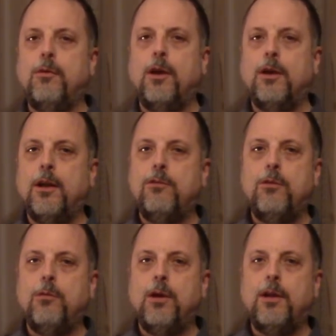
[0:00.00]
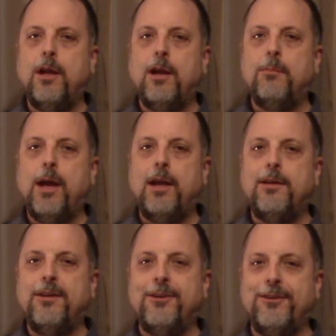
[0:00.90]
unless you really got a bad
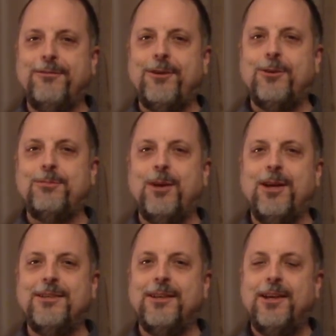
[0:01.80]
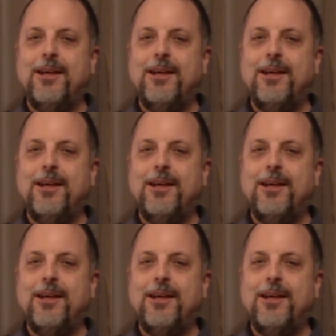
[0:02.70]
deal in the first place.